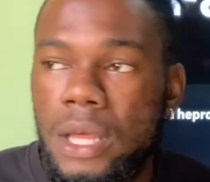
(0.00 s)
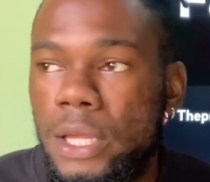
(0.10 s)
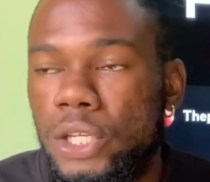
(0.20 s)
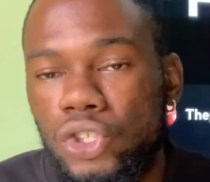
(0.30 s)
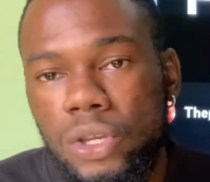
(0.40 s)

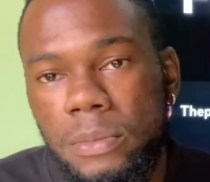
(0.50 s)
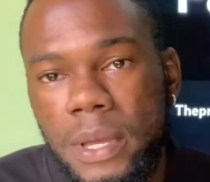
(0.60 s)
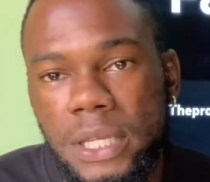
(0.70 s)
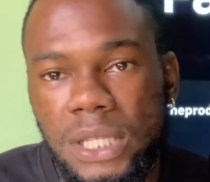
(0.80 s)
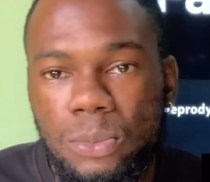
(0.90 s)
You see
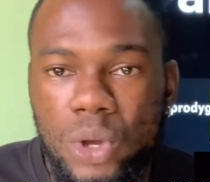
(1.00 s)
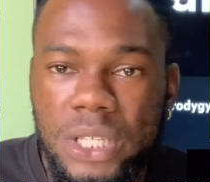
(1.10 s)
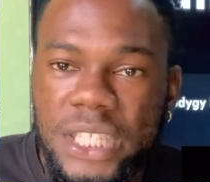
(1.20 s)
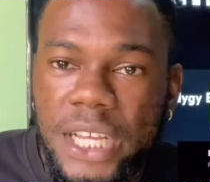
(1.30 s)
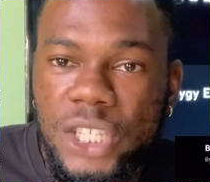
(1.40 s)
me, I say, but you
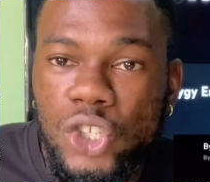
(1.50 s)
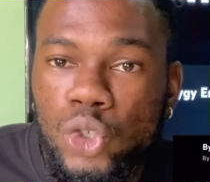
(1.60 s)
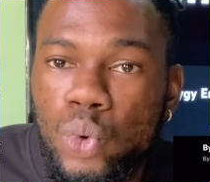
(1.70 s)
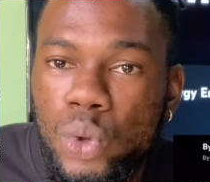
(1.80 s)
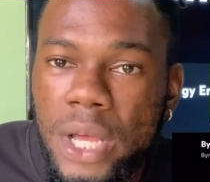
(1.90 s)
see, as
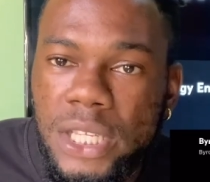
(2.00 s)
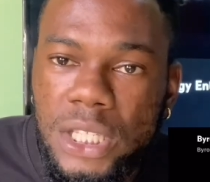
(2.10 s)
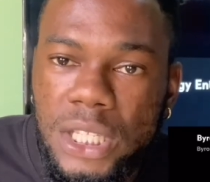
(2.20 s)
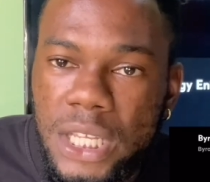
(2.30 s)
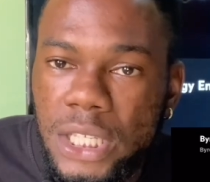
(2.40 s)
soon
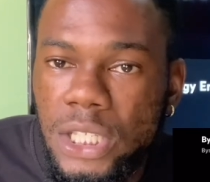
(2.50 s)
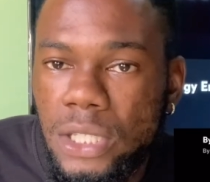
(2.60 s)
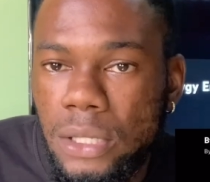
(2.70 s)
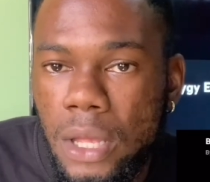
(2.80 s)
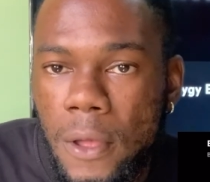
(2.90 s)
as
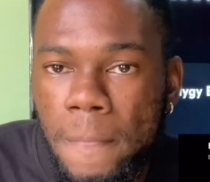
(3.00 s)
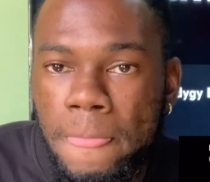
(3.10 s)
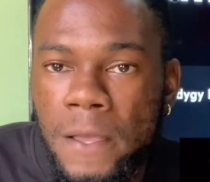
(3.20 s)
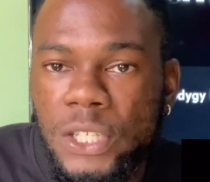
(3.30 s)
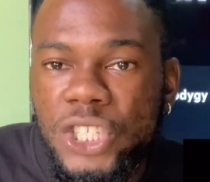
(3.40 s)
things
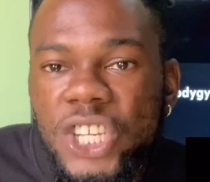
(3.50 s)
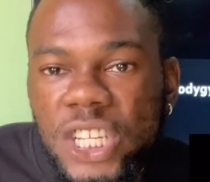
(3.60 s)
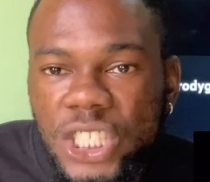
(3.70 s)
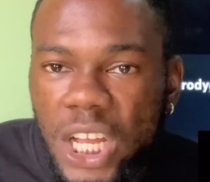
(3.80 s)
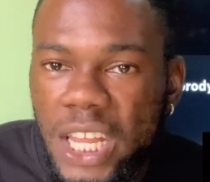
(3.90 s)

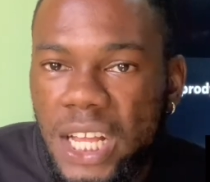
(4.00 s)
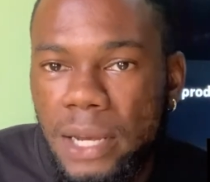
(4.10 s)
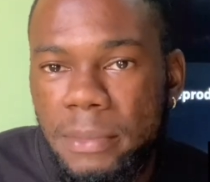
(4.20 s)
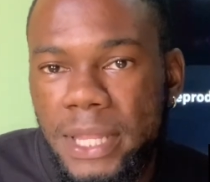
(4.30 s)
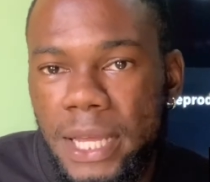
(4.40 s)
change a
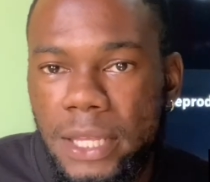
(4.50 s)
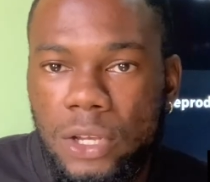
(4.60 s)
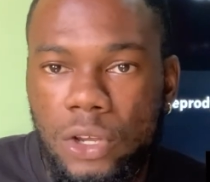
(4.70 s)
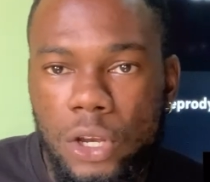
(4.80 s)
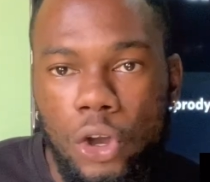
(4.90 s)
little bit, and you
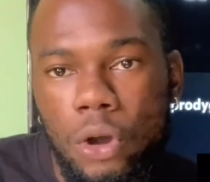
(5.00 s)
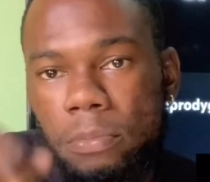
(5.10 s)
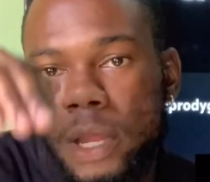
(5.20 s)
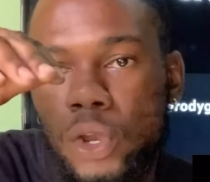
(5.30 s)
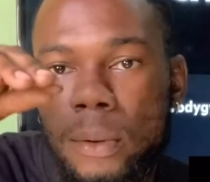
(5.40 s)
know, they
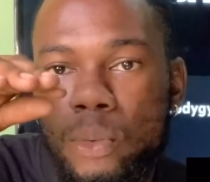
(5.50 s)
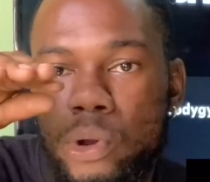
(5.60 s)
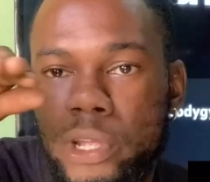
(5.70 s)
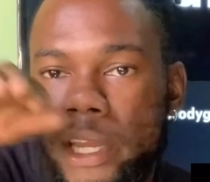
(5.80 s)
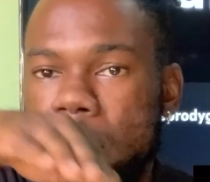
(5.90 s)
up there no
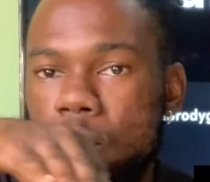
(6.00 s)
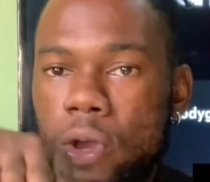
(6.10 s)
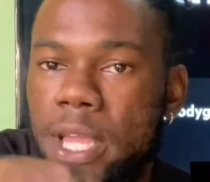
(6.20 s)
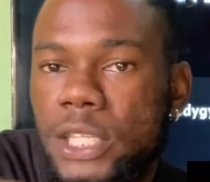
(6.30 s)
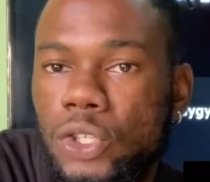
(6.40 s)
more, you're dead,
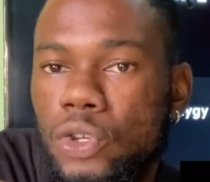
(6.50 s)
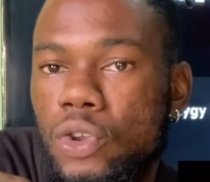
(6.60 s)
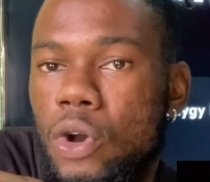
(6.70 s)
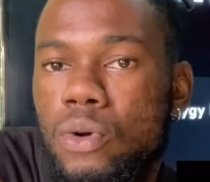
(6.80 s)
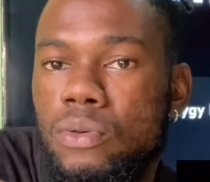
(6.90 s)
don't you, so
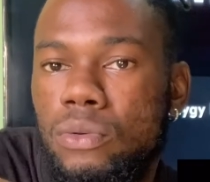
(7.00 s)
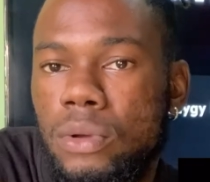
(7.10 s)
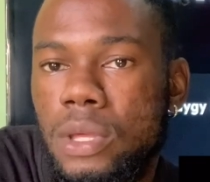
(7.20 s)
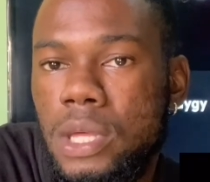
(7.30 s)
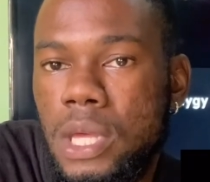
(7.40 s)
now?
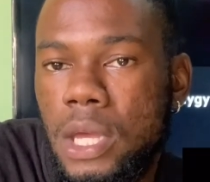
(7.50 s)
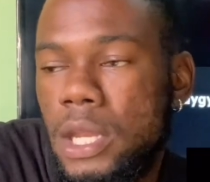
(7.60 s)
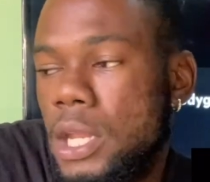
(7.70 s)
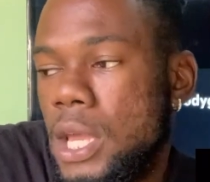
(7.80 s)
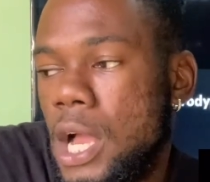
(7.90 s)
Yeah,
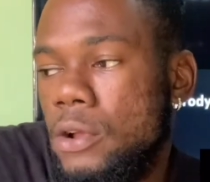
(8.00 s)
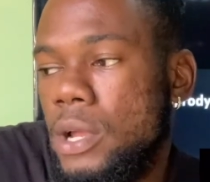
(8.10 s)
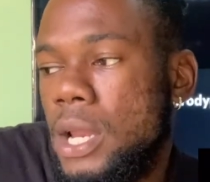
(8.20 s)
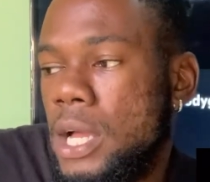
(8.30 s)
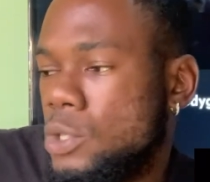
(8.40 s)
then you
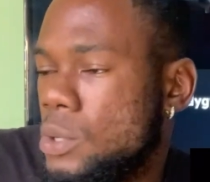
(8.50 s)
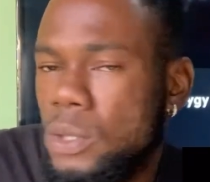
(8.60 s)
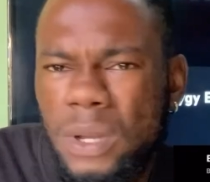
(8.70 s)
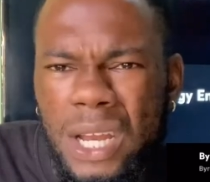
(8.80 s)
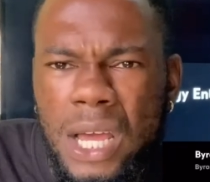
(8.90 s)
realize, wait,
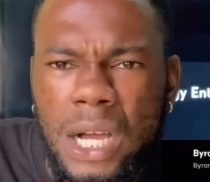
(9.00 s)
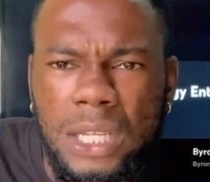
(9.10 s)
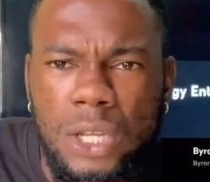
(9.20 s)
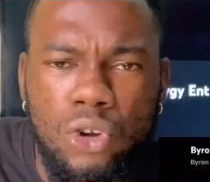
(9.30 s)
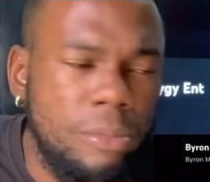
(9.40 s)
where the dog
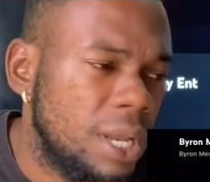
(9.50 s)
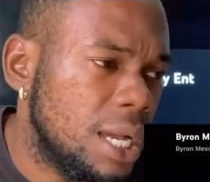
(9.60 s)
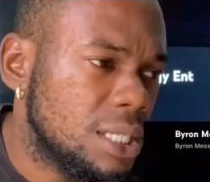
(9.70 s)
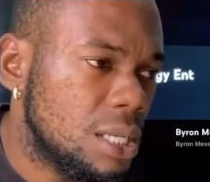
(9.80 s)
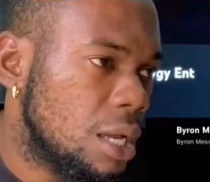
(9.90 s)
there, I'm
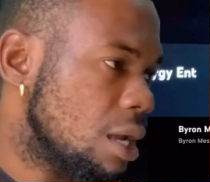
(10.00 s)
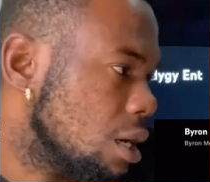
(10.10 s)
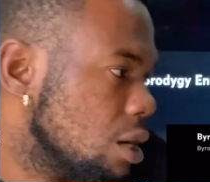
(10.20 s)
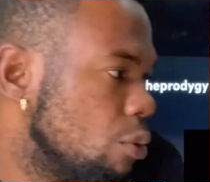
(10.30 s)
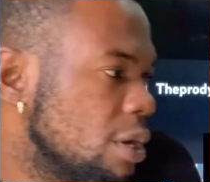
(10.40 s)
not see the
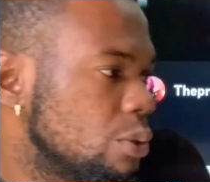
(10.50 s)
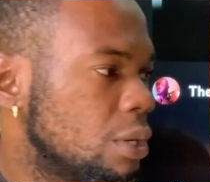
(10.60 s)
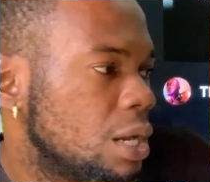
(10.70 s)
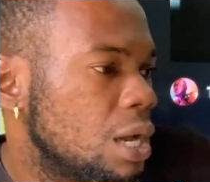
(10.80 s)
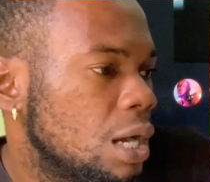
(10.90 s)
dog there, wait, where
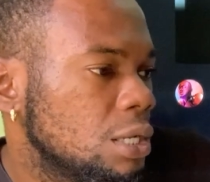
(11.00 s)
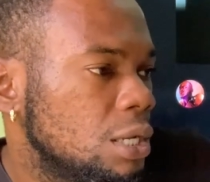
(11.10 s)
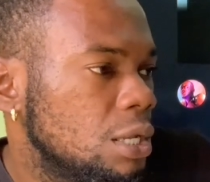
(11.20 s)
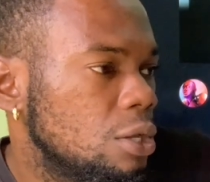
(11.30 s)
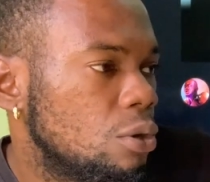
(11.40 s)
the dog
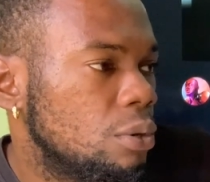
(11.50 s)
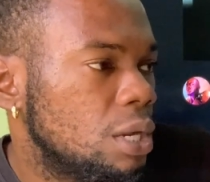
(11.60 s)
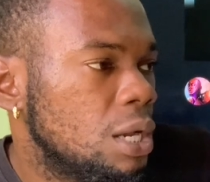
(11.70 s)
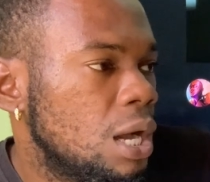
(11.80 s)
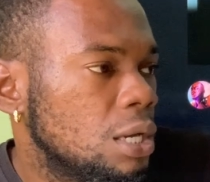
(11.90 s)
there, yo, where
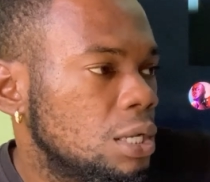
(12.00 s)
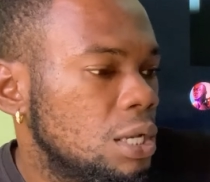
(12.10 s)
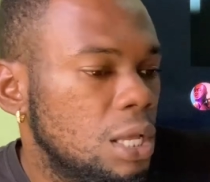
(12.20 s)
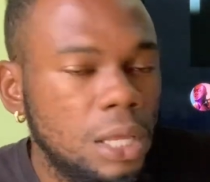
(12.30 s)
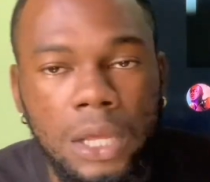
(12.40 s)
the dog
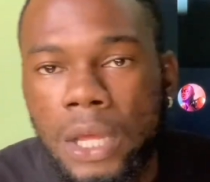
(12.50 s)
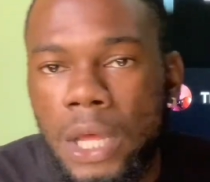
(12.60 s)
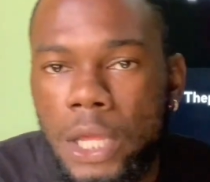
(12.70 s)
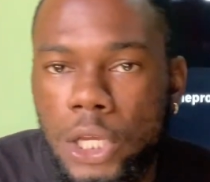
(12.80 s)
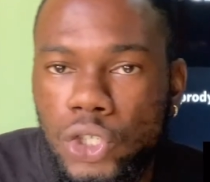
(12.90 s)
there.
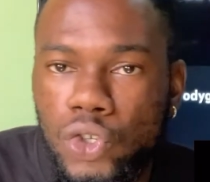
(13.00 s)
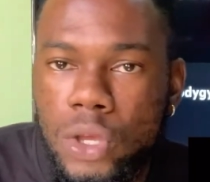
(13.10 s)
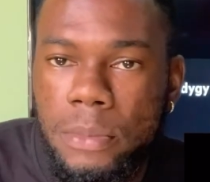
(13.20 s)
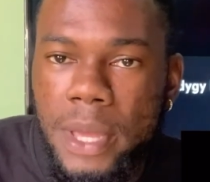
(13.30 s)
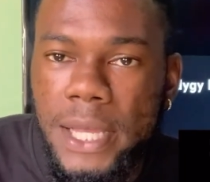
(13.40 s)
You
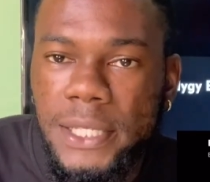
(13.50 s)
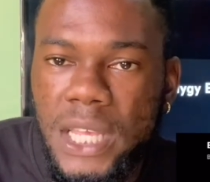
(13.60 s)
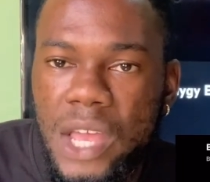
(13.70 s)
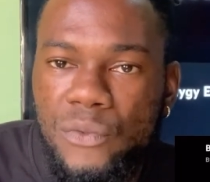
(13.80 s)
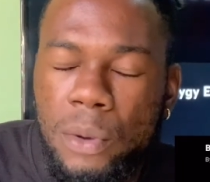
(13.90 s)
see me, I
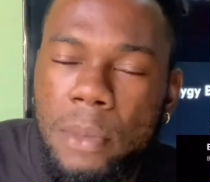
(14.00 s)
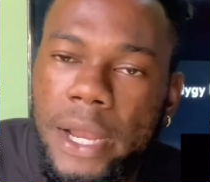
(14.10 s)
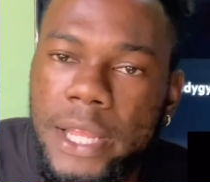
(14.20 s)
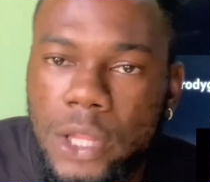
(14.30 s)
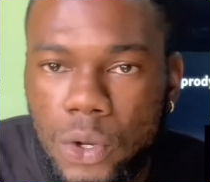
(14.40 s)
say,
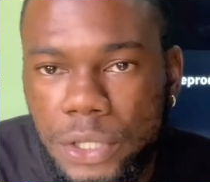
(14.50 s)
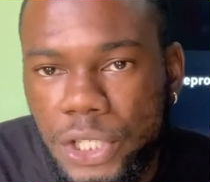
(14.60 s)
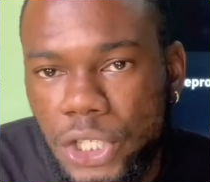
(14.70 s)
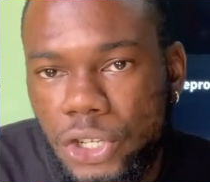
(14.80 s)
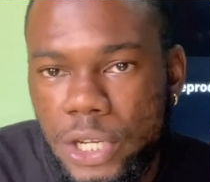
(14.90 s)
everybody
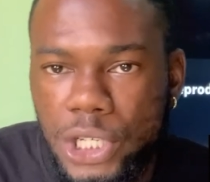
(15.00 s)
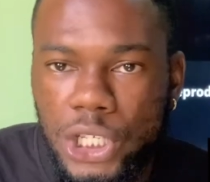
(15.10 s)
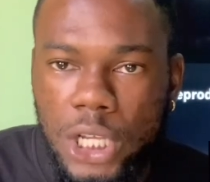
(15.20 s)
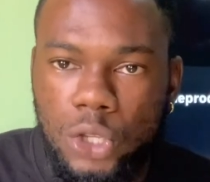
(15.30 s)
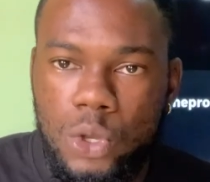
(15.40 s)
turns
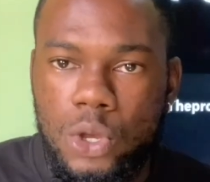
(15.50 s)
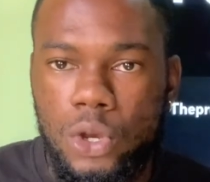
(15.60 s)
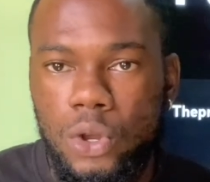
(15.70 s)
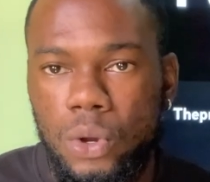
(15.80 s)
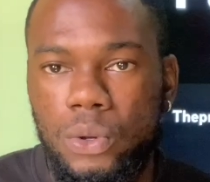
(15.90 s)
stranger to you
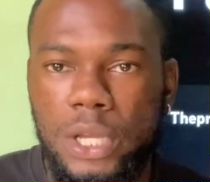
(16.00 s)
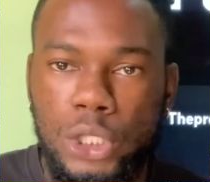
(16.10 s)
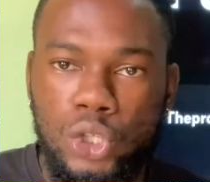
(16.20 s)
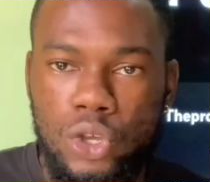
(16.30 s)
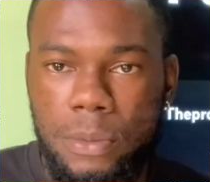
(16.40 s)
now. You
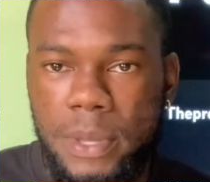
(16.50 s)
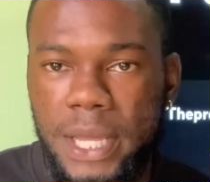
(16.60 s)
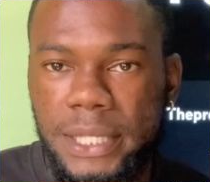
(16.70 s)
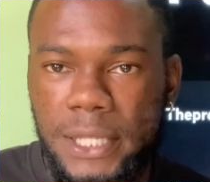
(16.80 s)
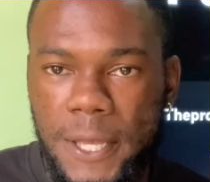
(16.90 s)
see me,
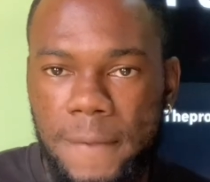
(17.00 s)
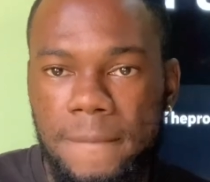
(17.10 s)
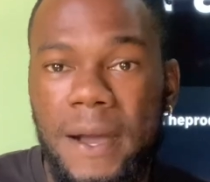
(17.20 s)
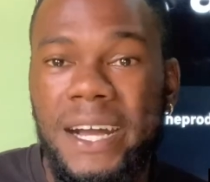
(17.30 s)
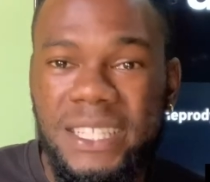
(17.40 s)
I say,
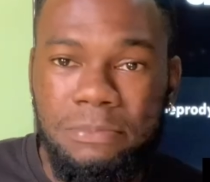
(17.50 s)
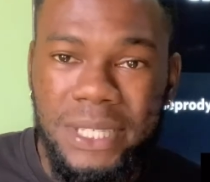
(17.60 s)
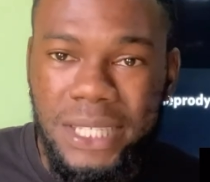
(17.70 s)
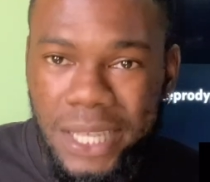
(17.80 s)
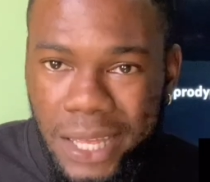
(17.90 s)
as me
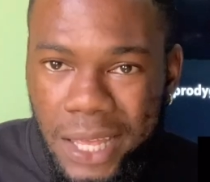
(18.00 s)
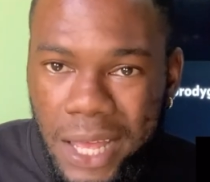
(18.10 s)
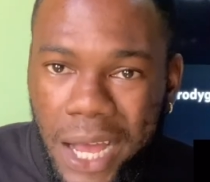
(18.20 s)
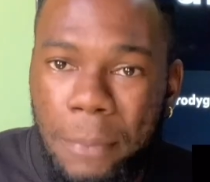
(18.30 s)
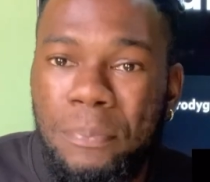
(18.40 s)
say,
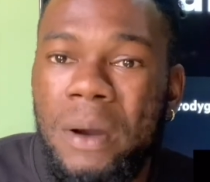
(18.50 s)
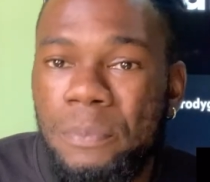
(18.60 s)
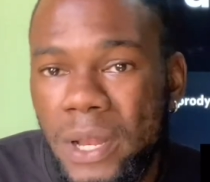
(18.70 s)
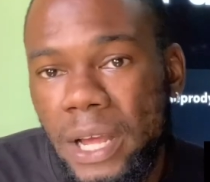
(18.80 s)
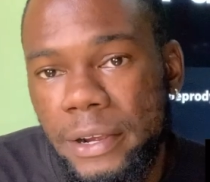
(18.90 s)
a
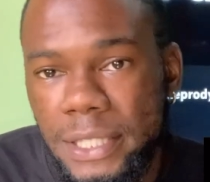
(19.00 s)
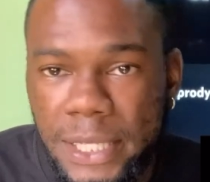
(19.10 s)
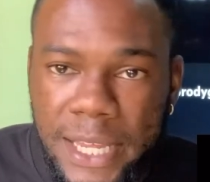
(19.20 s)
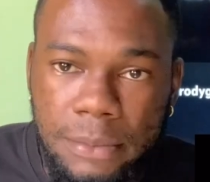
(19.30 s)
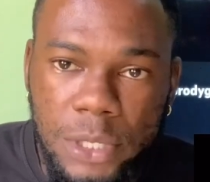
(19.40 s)

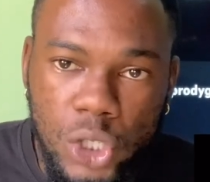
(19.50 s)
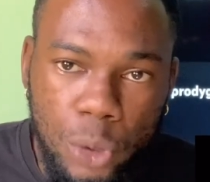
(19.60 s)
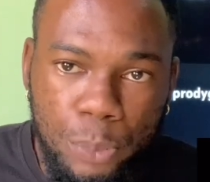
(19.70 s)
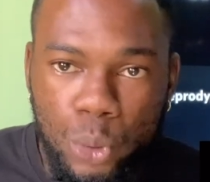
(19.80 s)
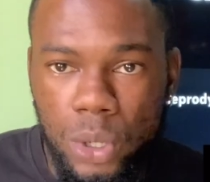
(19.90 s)
popularity them
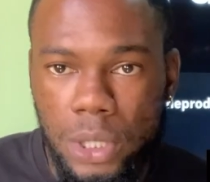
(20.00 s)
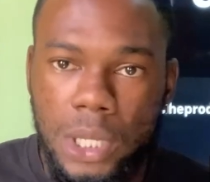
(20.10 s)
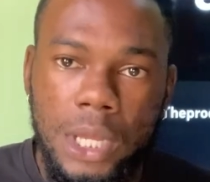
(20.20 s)
support.